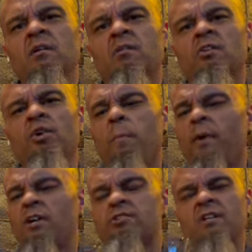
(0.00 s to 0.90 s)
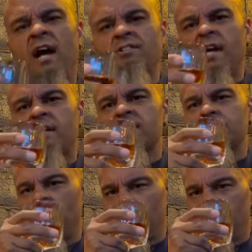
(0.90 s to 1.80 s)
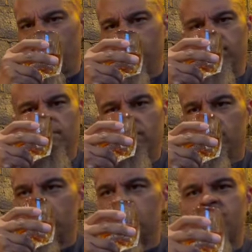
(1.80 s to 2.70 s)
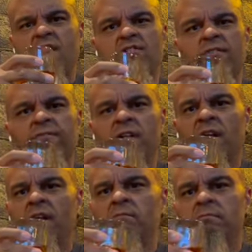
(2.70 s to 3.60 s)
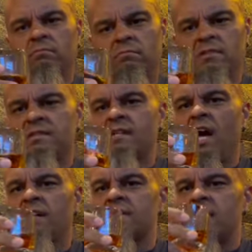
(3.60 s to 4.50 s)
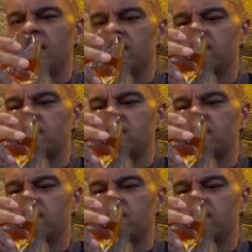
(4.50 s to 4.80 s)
a little butterscotch I can smell in there. Touch of vanilla. Let's see how it tastes.